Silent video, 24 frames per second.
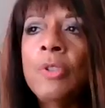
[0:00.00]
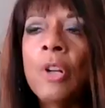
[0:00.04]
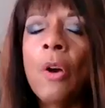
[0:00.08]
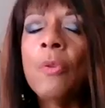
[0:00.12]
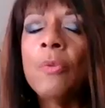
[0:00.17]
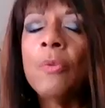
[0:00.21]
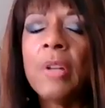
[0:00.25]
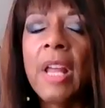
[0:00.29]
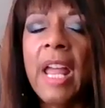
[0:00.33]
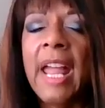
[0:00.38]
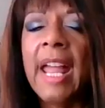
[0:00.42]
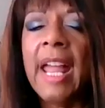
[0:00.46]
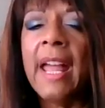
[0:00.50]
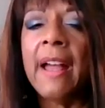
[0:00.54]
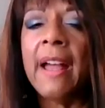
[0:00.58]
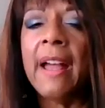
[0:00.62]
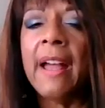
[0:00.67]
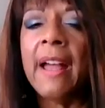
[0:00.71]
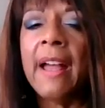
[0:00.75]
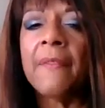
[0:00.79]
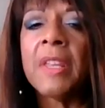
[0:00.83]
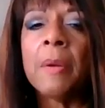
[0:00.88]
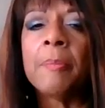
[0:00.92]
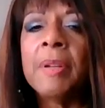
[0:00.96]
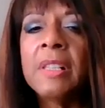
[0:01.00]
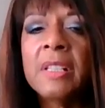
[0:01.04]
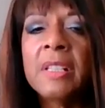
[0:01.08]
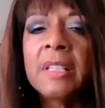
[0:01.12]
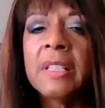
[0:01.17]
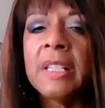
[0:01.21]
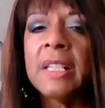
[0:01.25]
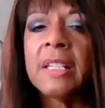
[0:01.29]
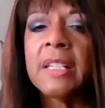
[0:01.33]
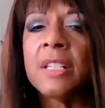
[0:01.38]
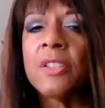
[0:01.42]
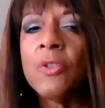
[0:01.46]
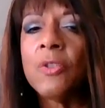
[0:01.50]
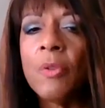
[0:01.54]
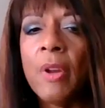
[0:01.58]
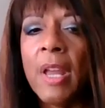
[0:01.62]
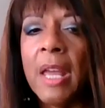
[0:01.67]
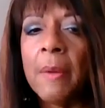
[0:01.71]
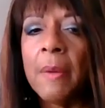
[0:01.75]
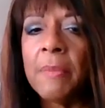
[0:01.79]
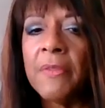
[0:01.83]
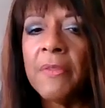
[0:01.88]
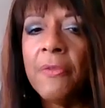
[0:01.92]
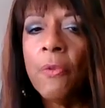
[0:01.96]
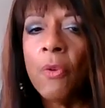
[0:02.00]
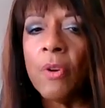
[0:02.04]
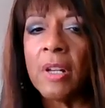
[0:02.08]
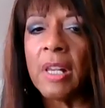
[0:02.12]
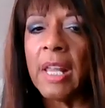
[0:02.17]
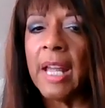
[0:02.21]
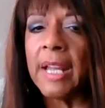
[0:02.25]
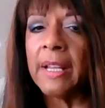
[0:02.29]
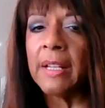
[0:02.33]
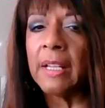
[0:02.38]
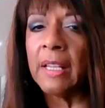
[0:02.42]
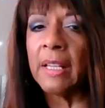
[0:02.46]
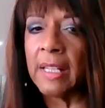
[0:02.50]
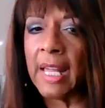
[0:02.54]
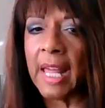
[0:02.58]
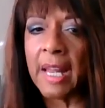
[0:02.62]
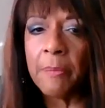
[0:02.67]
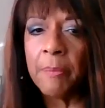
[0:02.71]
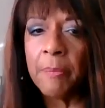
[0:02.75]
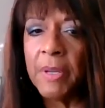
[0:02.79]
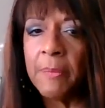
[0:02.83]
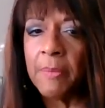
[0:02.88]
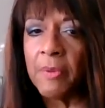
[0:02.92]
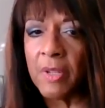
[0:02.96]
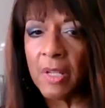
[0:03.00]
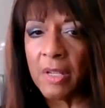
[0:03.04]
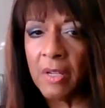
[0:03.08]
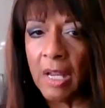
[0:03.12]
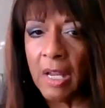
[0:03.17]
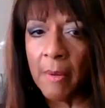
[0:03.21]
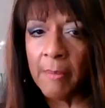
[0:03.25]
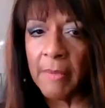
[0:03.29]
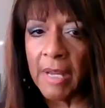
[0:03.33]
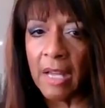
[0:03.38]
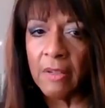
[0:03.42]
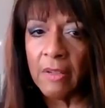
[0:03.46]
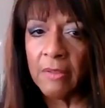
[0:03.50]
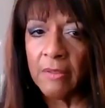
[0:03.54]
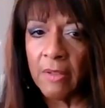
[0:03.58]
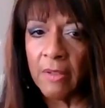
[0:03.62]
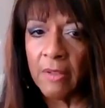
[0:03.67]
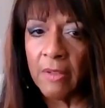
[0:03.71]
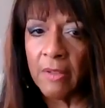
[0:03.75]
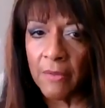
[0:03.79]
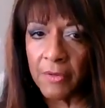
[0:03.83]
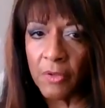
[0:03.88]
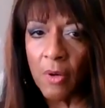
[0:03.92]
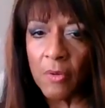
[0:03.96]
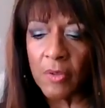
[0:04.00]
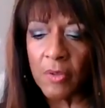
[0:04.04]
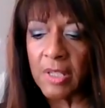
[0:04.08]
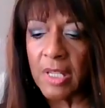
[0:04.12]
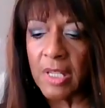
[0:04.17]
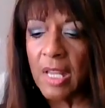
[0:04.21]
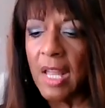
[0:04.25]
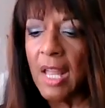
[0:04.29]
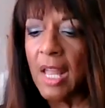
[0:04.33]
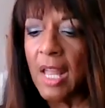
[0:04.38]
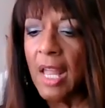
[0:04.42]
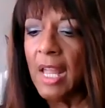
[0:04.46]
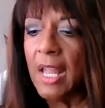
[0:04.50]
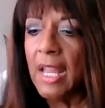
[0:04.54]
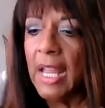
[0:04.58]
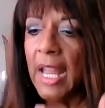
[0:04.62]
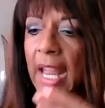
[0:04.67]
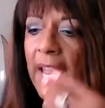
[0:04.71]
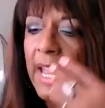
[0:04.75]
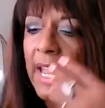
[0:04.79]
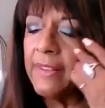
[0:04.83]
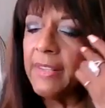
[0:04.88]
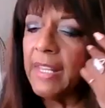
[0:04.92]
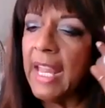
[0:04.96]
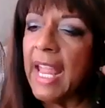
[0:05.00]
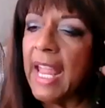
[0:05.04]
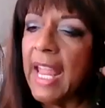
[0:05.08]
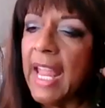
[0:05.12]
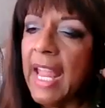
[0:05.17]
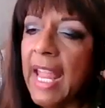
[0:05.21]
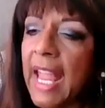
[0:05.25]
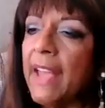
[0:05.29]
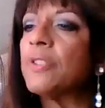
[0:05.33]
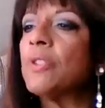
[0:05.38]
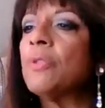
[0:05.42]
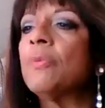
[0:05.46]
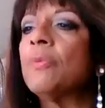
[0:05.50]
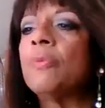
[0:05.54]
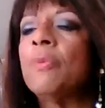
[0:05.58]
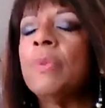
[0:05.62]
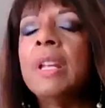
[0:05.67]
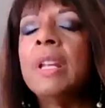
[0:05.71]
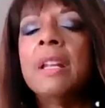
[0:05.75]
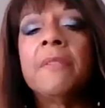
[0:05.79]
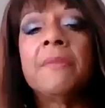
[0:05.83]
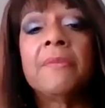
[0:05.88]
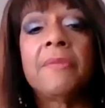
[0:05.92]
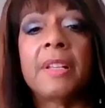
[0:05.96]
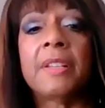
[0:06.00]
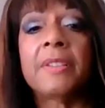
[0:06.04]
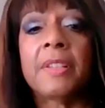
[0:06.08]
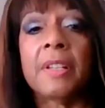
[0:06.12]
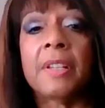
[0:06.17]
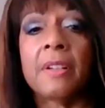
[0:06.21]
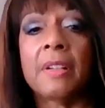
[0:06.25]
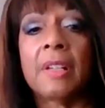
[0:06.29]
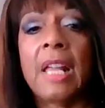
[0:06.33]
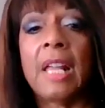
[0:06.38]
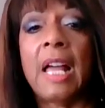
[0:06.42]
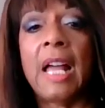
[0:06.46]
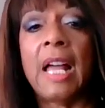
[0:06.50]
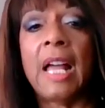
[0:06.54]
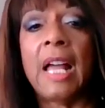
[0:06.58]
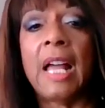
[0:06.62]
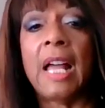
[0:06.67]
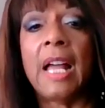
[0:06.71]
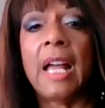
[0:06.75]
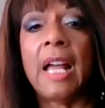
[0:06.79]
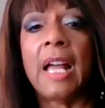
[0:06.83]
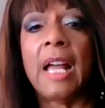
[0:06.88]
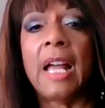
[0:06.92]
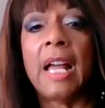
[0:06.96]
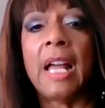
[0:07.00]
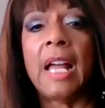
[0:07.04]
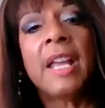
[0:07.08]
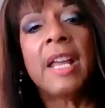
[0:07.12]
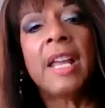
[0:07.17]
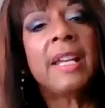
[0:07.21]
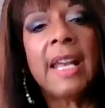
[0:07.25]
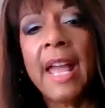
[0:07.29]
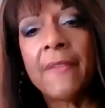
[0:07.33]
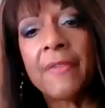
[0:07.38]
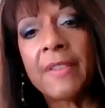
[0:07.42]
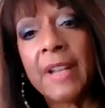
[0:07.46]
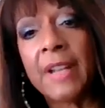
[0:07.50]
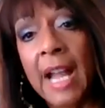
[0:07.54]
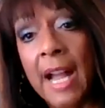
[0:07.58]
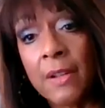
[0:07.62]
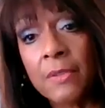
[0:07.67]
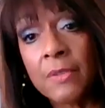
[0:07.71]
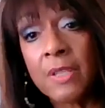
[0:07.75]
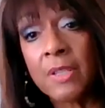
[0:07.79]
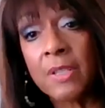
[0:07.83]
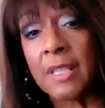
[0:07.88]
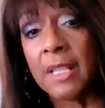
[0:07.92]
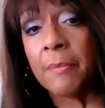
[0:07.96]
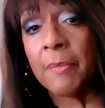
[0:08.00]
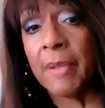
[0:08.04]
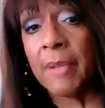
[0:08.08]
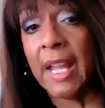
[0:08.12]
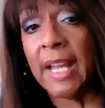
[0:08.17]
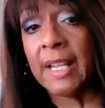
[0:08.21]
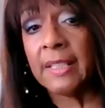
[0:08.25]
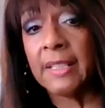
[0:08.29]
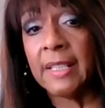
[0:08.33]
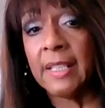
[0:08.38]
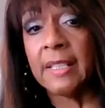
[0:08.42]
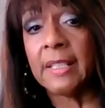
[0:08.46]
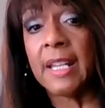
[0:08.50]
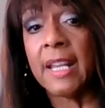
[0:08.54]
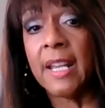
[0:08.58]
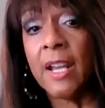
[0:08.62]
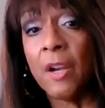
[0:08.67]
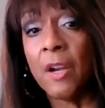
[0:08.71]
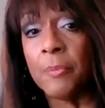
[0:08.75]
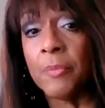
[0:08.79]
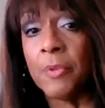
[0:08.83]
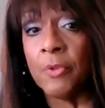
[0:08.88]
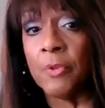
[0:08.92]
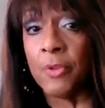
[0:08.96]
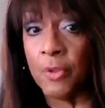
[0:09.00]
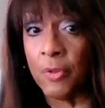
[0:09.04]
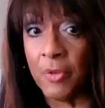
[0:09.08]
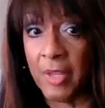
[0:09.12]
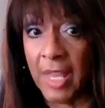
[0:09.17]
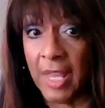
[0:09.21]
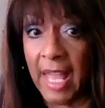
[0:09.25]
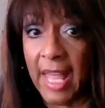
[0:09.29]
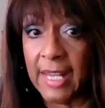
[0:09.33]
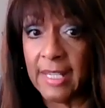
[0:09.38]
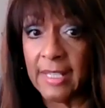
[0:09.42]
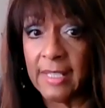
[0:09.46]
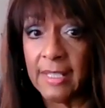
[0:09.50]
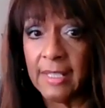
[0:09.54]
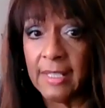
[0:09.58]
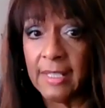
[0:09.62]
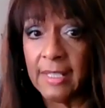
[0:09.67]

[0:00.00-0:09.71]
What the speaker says: don't have the ability that you had before. Like a lot of people that come out of strokes and they have to reinvent their lives. Well, they didn't have counseling back then to help you do that.